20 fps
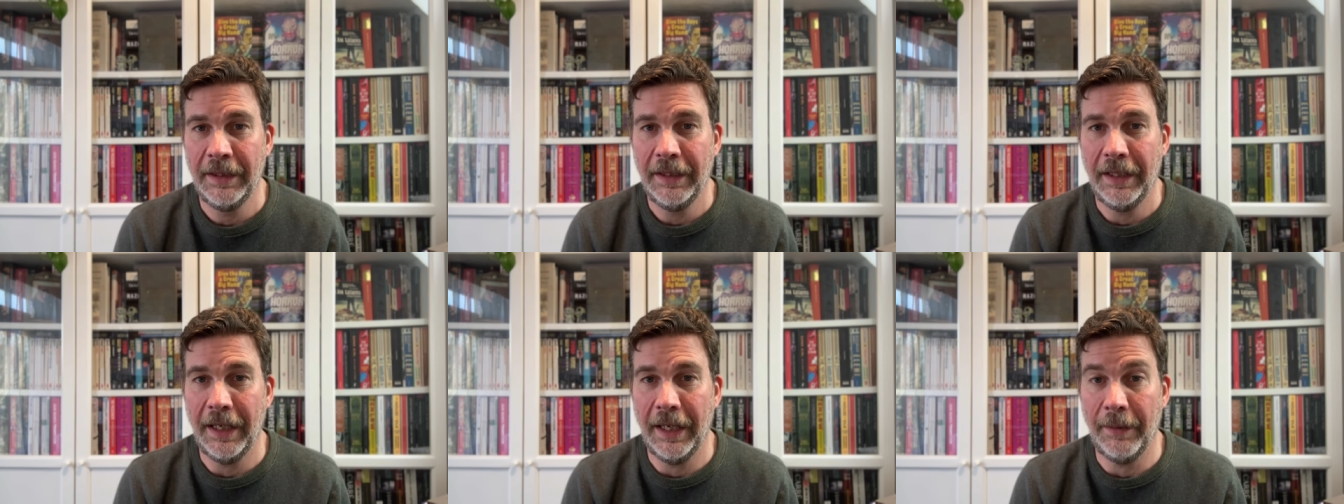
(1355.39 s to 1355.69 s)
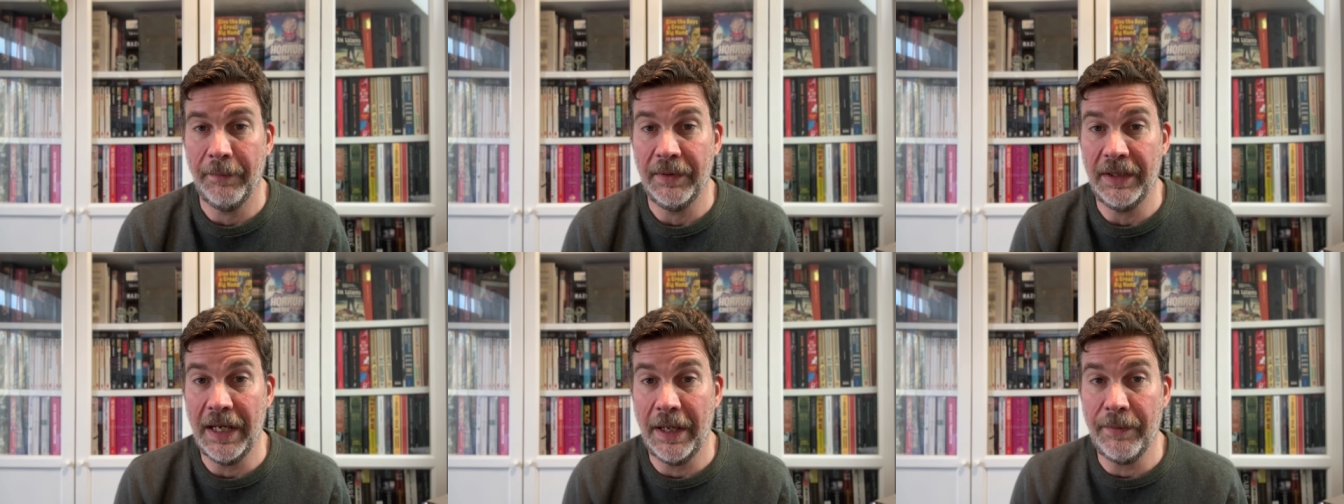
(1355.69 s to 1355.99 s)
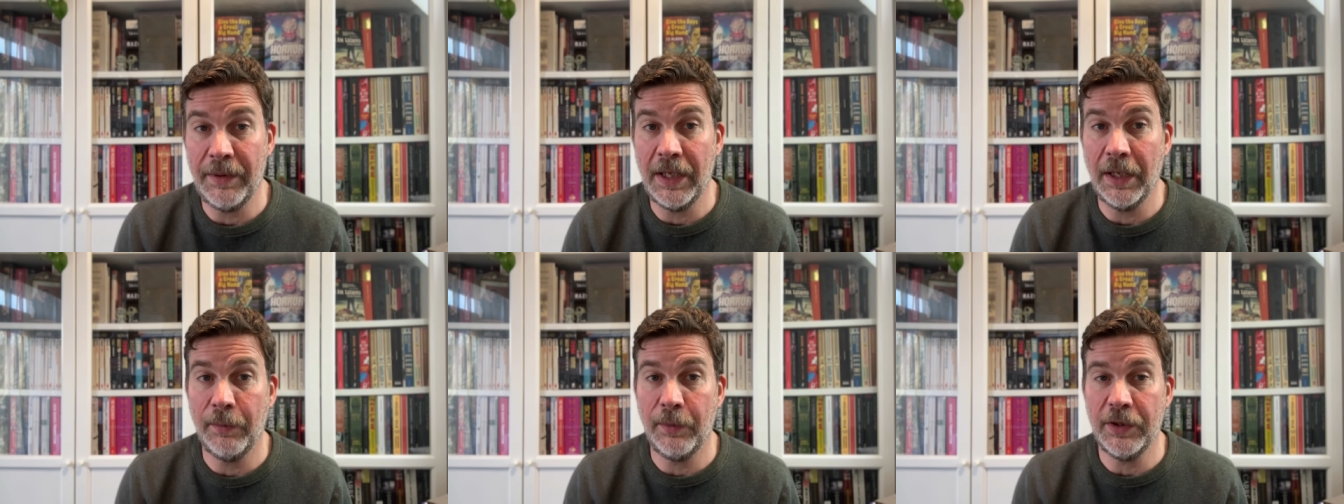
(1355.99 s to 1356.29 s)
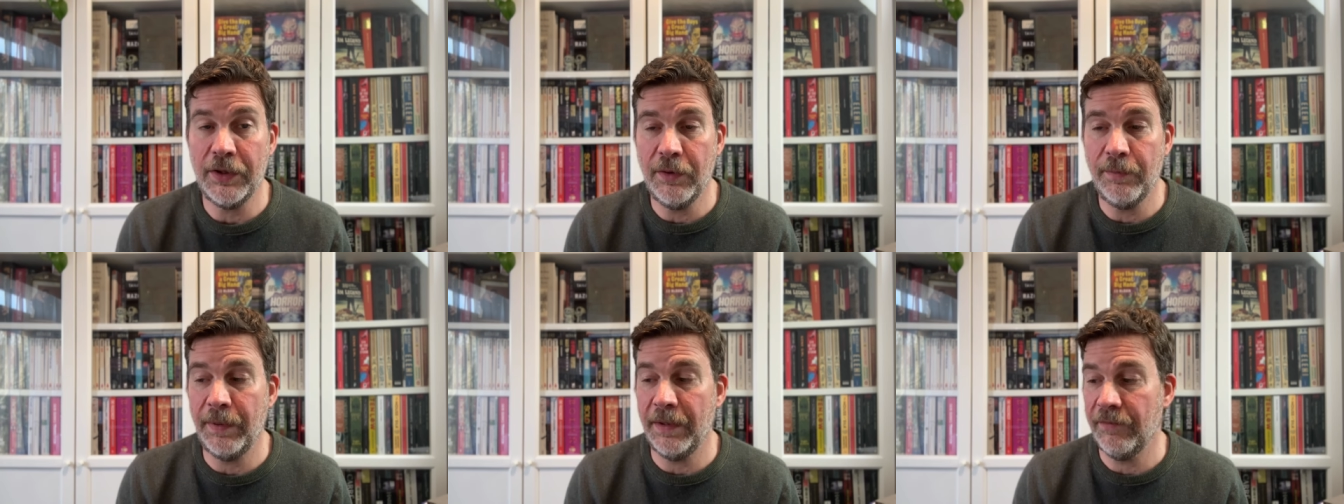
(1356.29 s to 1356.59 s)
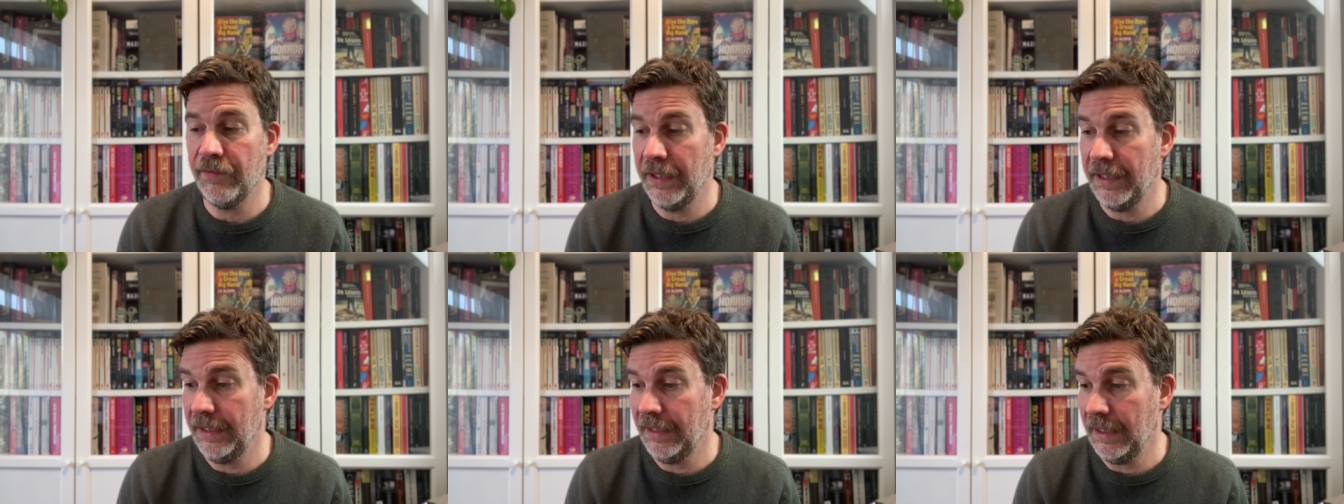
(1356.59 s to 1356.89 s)
Let me know what you've been
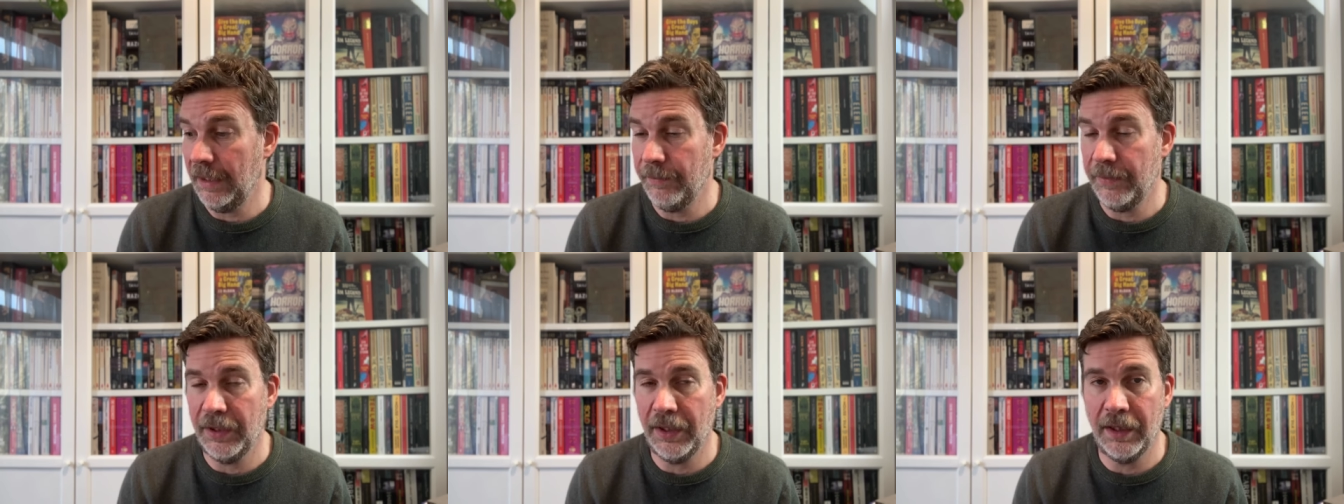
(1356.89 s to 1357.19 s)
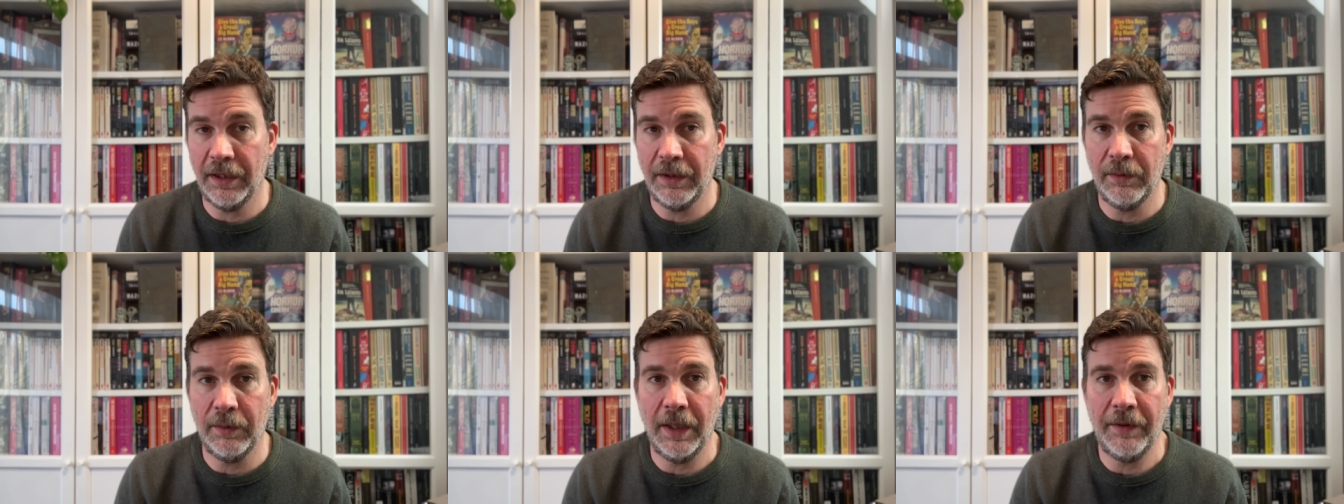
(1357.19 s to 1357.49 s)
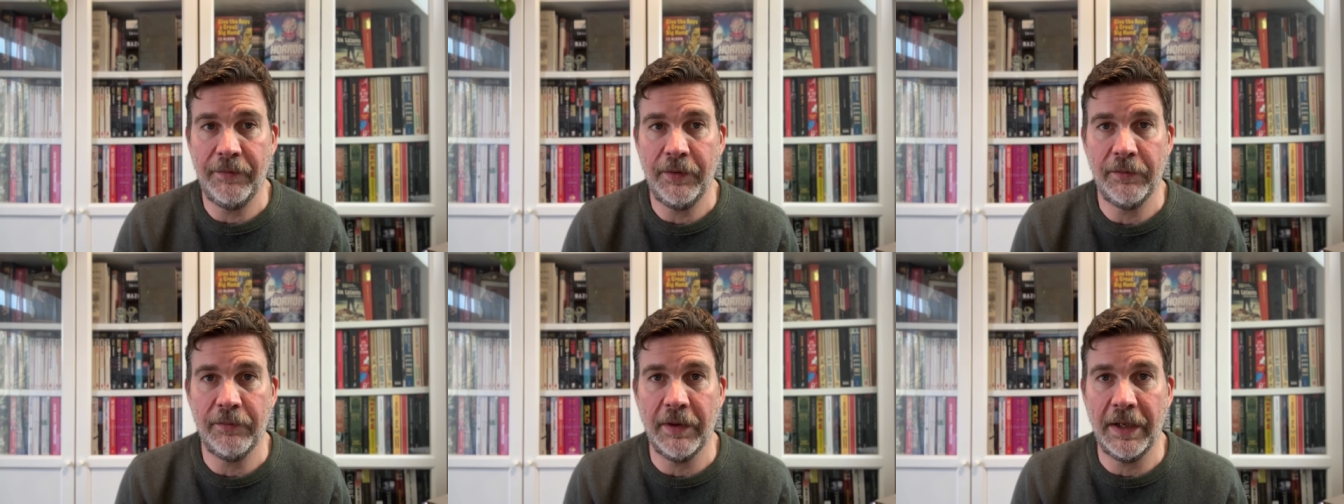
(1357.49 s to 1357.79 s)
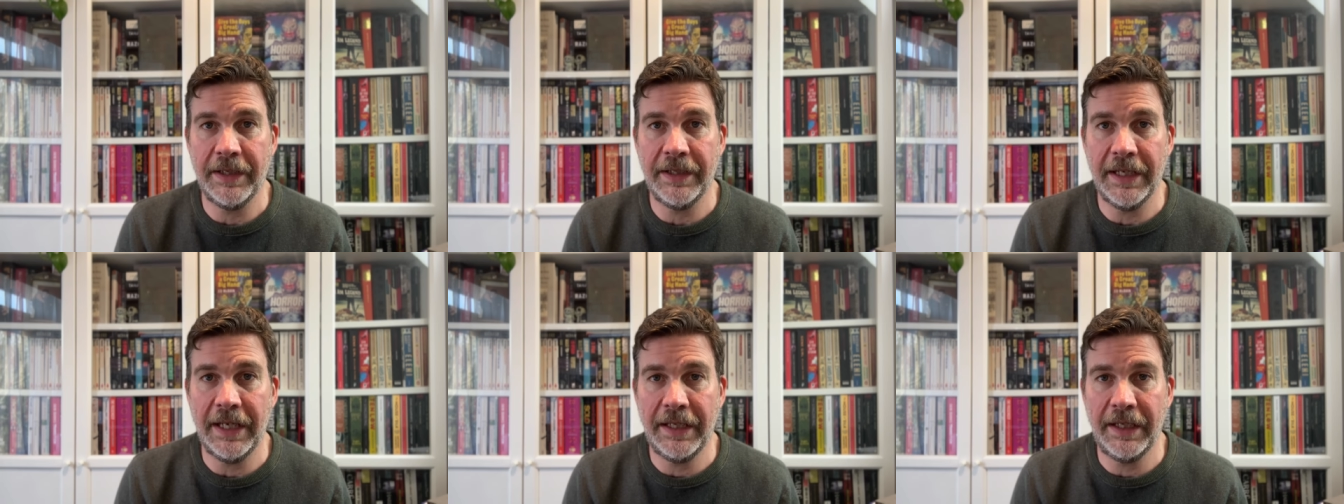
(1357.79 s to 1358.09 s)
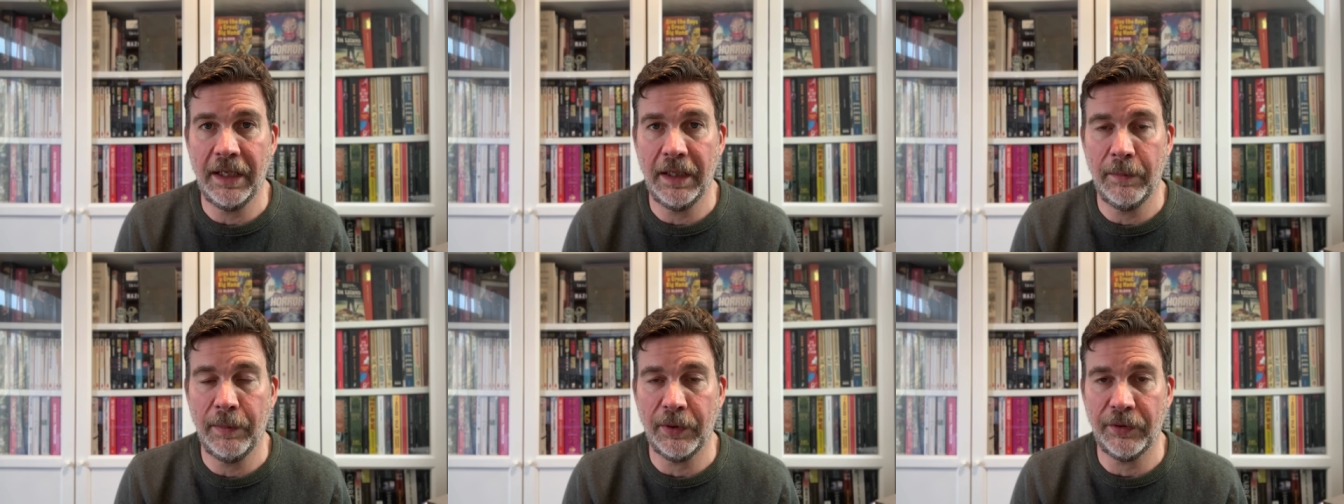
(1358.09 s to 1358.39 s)
reading. Let me know if you've read any
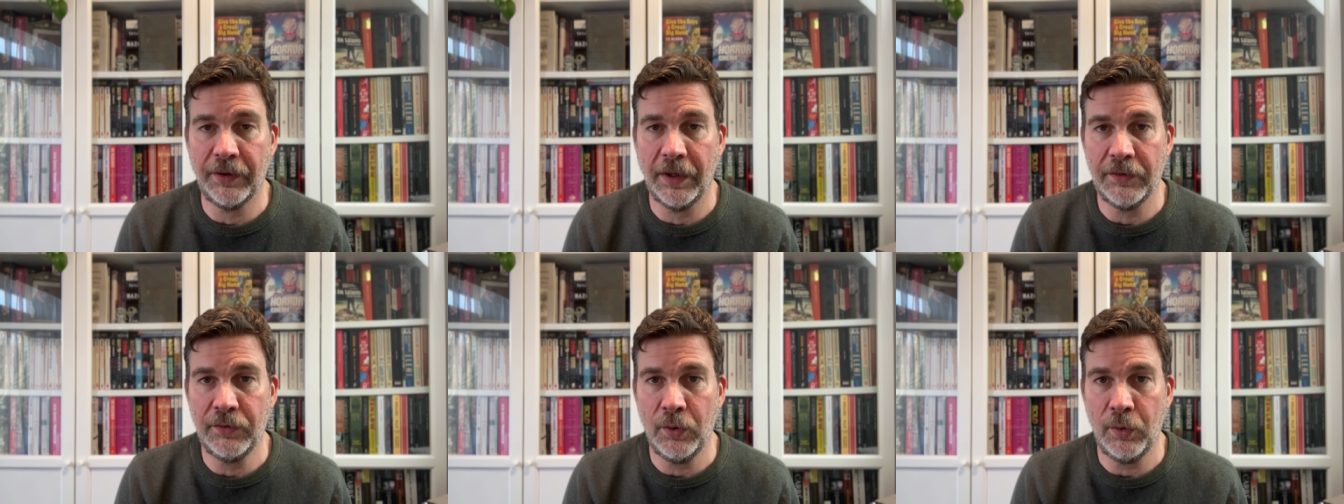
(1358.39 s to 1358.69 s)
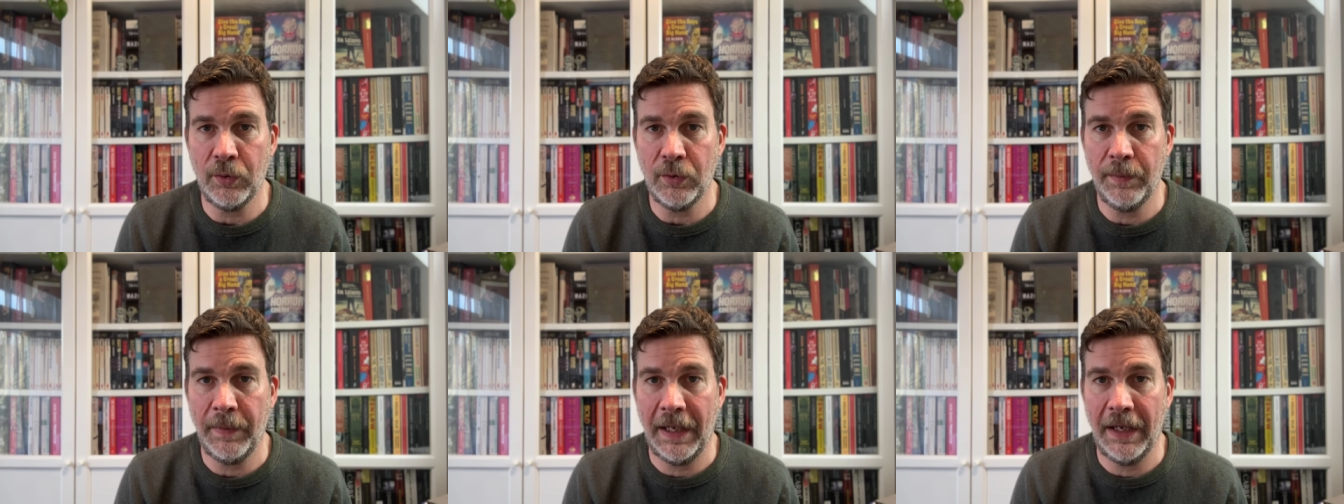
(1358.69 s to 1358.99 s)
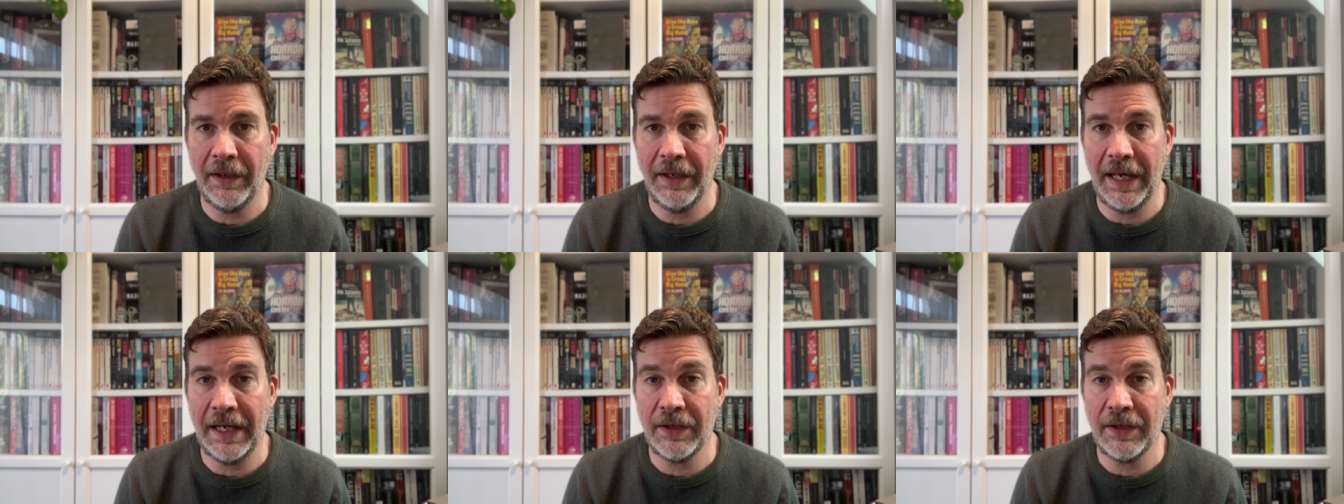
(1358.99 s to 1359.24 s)
of the books I talked about.